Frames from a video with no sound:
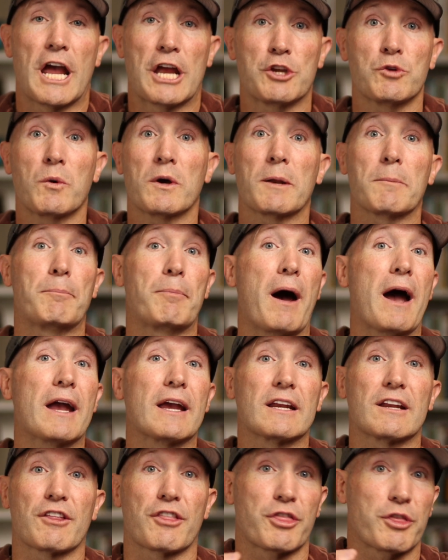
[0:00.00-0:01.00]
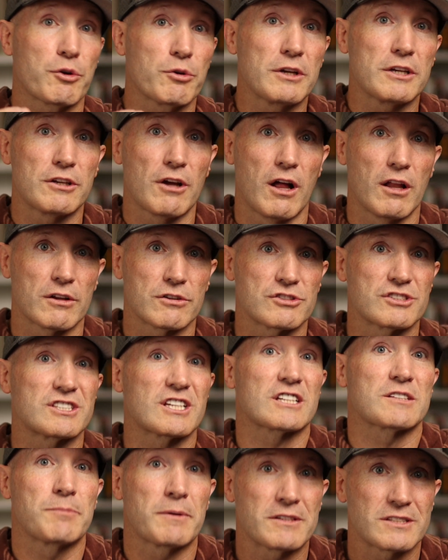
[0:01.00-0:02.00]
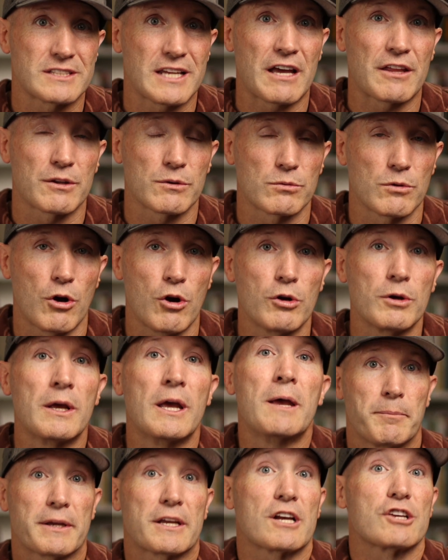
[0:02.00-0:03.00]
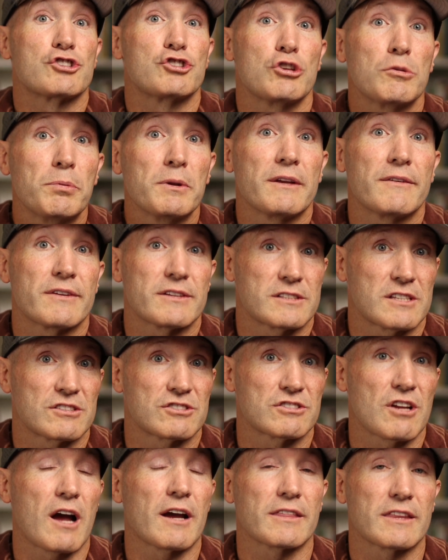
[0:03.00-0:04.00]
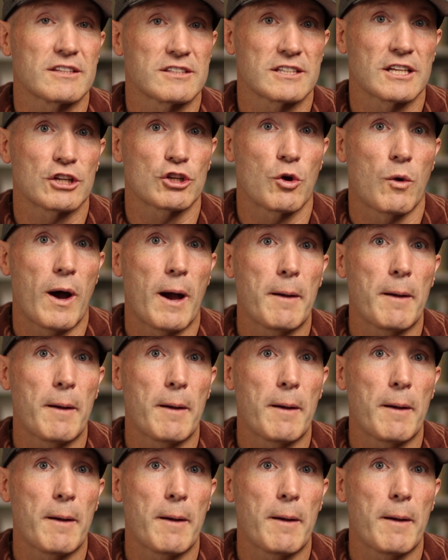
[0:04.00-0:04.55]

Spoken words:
and you want to buy it at $30 6 months down the road because you believe it's a stock that's going to go